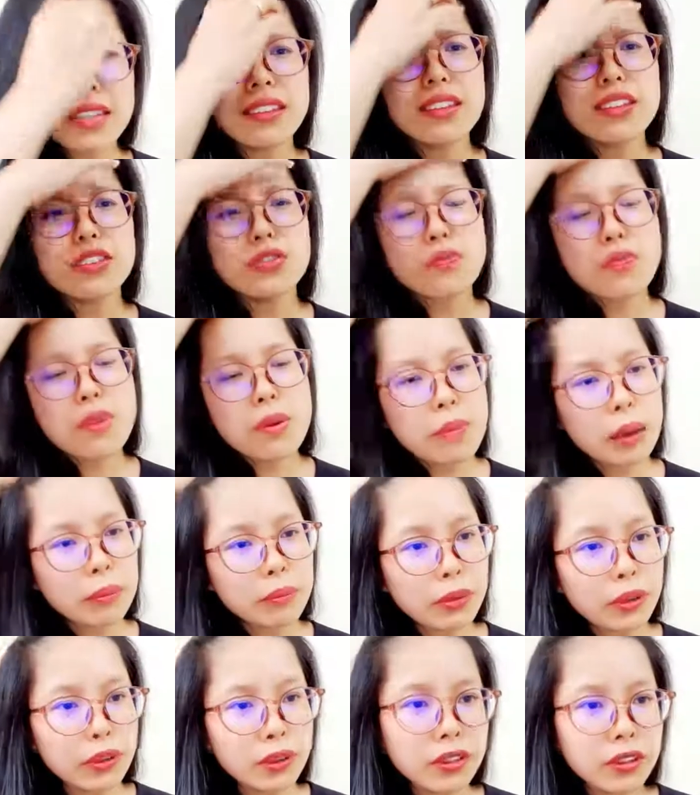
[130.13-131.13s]
that you
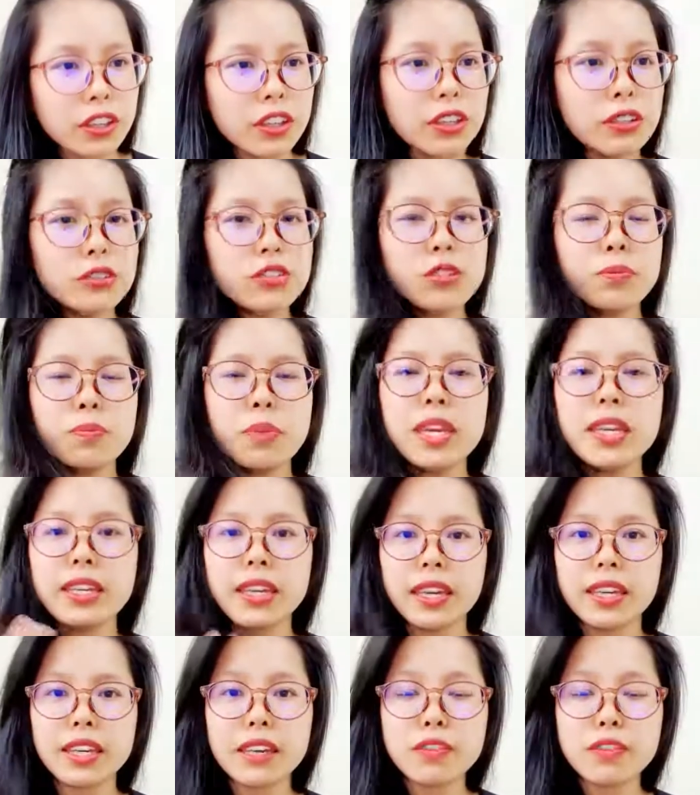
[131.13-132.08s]
remember, speaking.